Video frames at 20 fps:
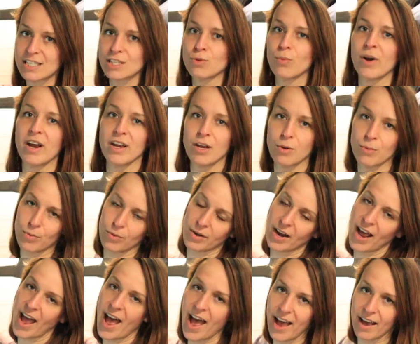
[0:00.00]
is where you would
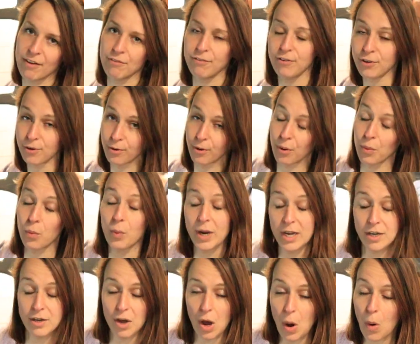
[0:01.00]
have your
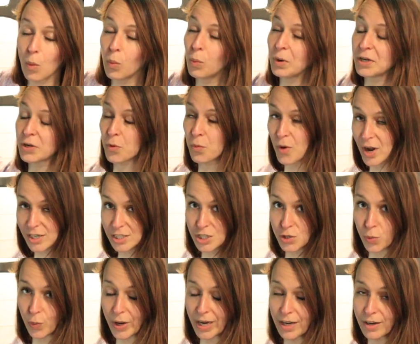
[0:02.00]
window. We don't want
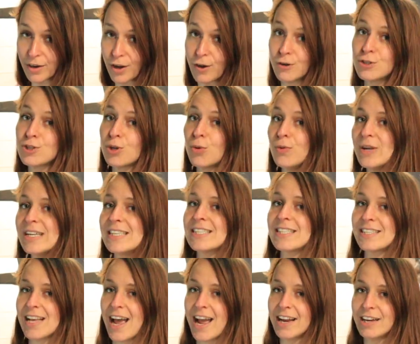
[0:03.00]
a window, so we
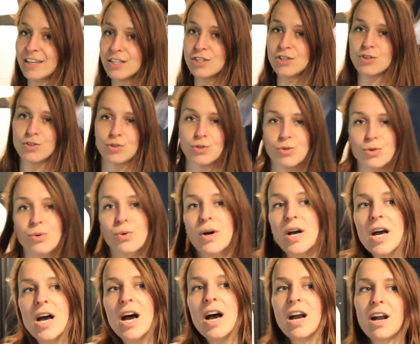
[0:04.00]
decided to
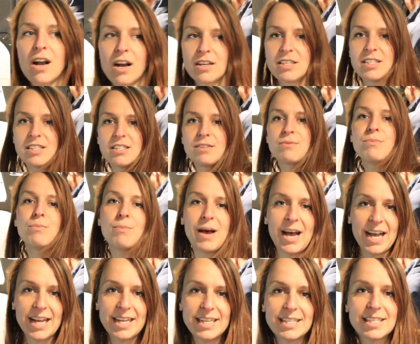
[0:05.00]

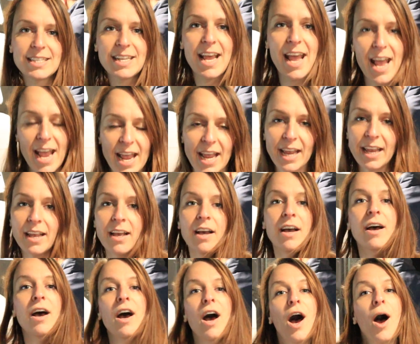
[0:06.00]
customize a
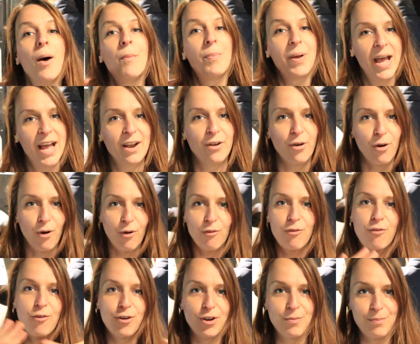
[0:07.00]
panel
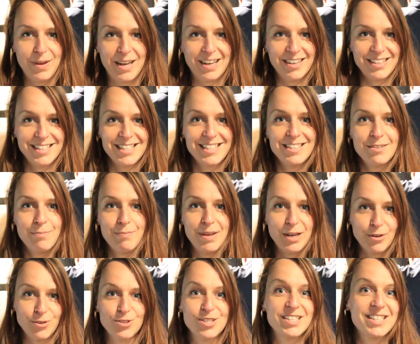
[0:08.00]
for the
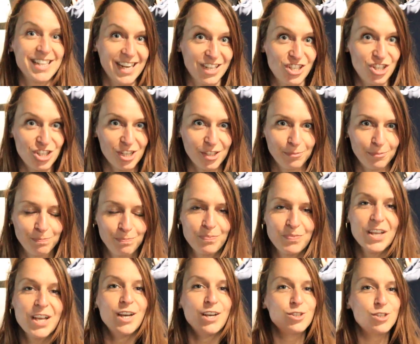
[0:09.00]
middle section.
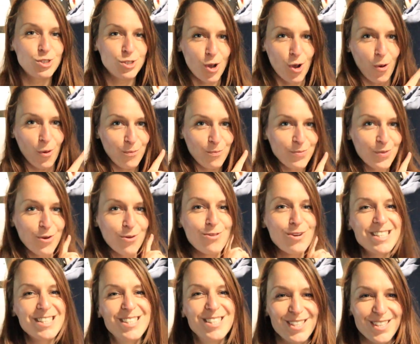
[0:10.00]
So
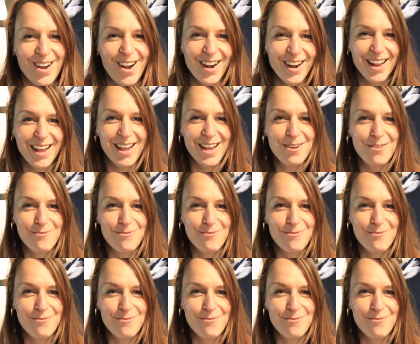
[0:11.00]
we started